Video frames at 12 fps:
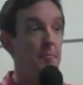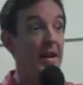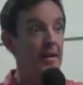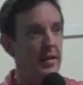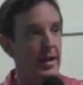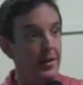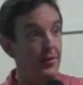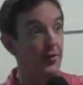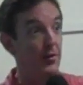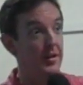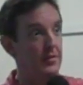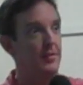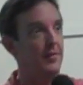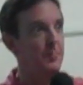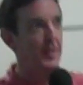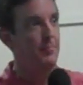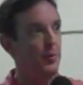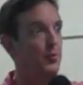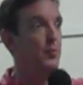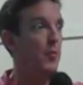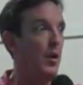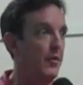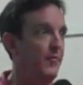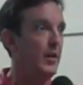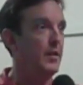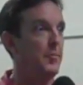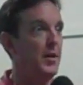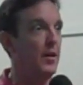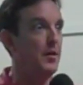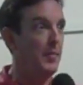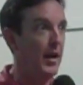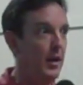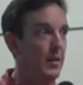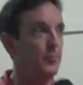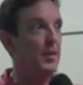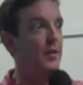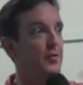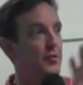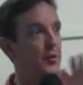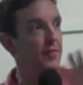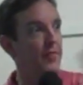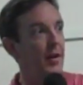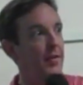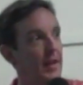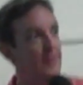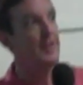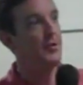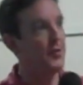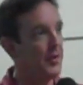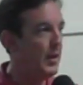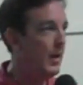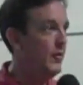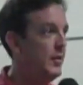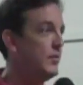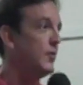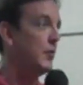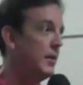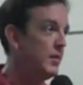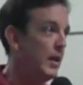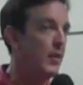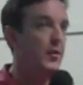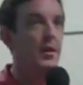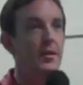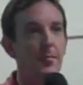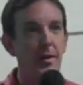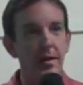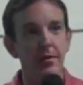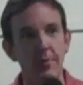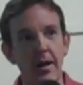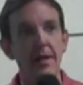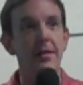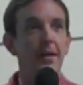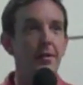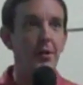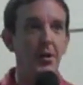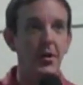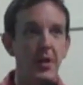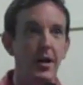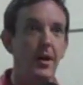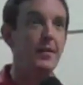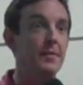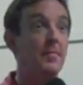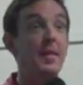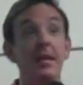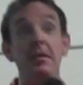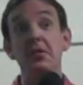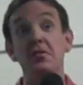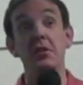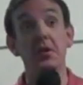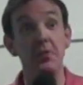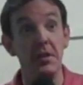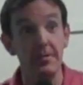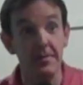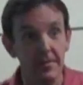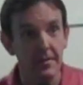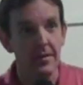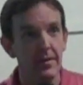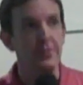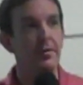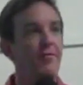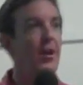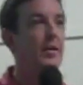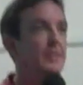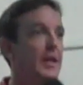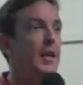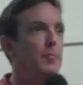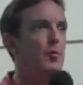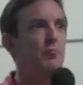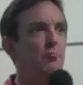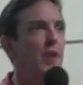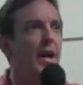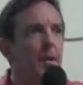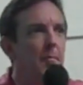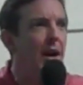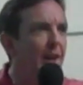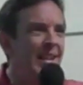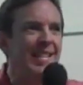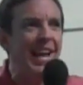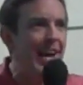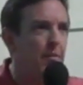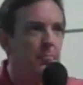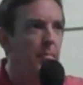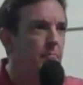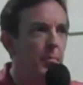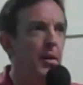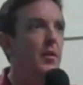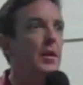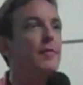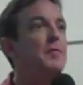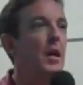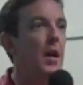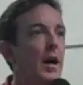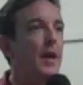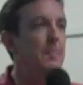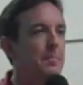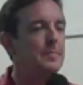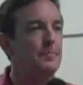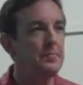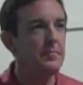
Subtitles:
maintained the list of people who qualified to be on the ballot. We had to certify that to each of the counties, so each county got the ballot right, and on and on and on. That still didn't suffice, and it was right about in that period of time